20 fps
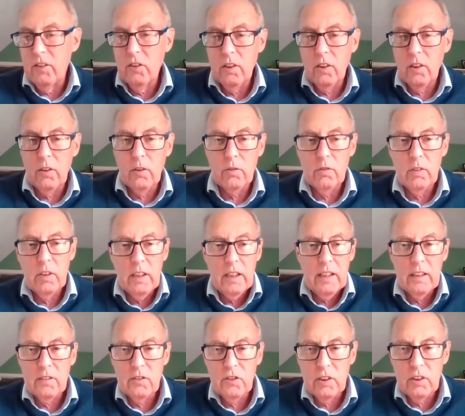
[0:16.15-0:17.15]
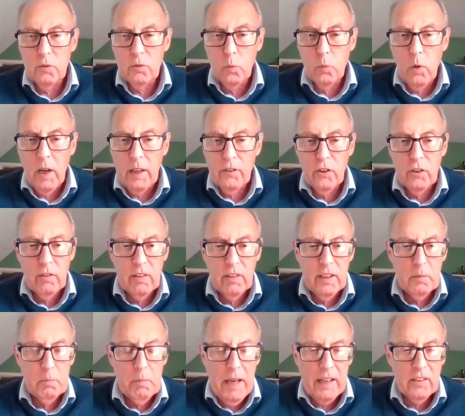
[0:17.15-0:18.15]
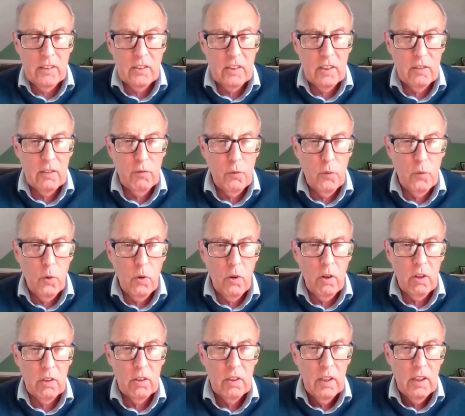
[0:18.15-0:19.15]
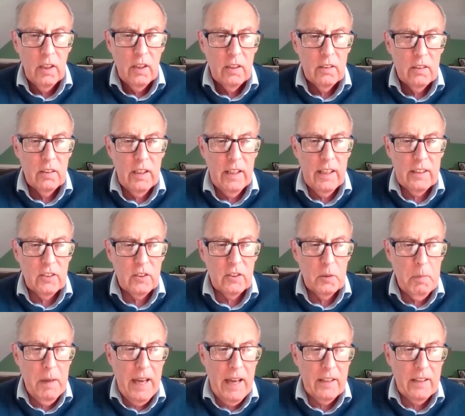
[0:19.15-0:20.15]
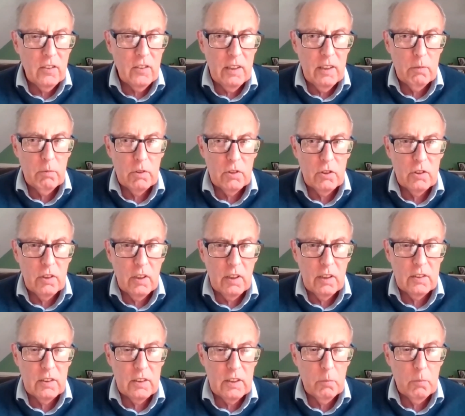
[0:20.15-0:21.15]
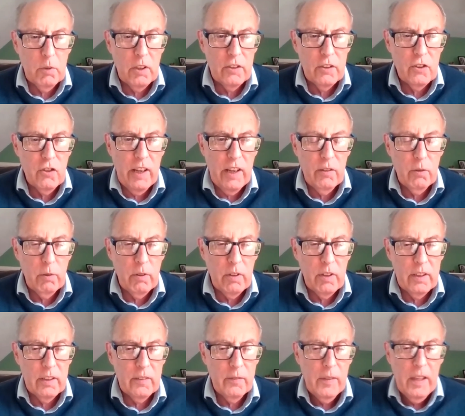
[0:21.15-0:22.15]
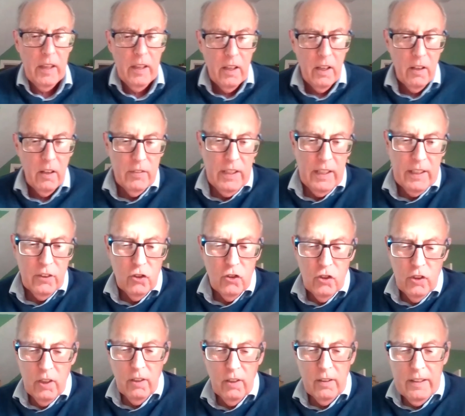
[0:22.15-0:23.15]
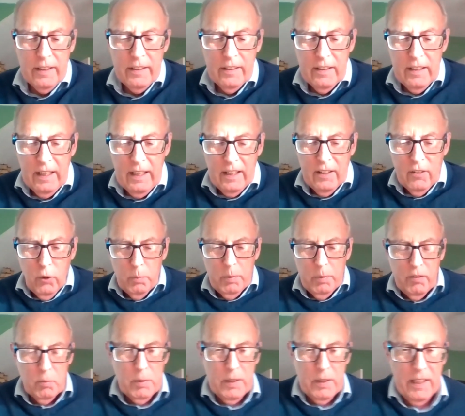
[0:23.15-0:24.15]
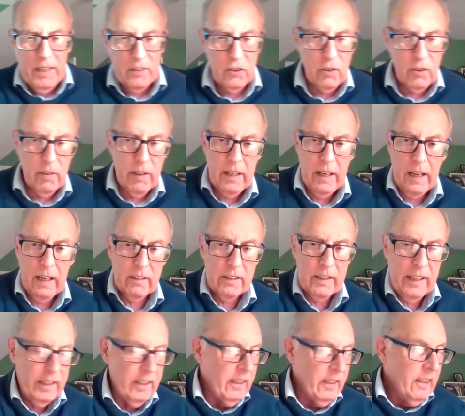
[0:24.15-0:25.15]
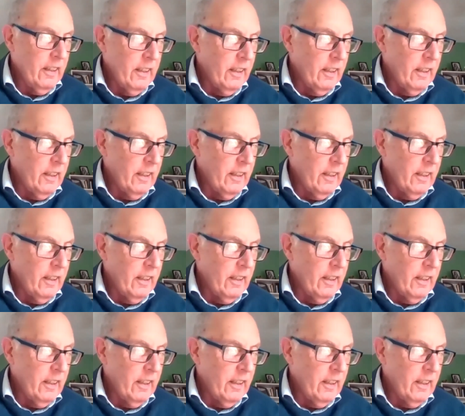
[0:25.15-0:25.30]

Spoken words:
So just watch your in-basket for the next batch that will start somewhere in January of next year. And I hope everybody has a great holiday.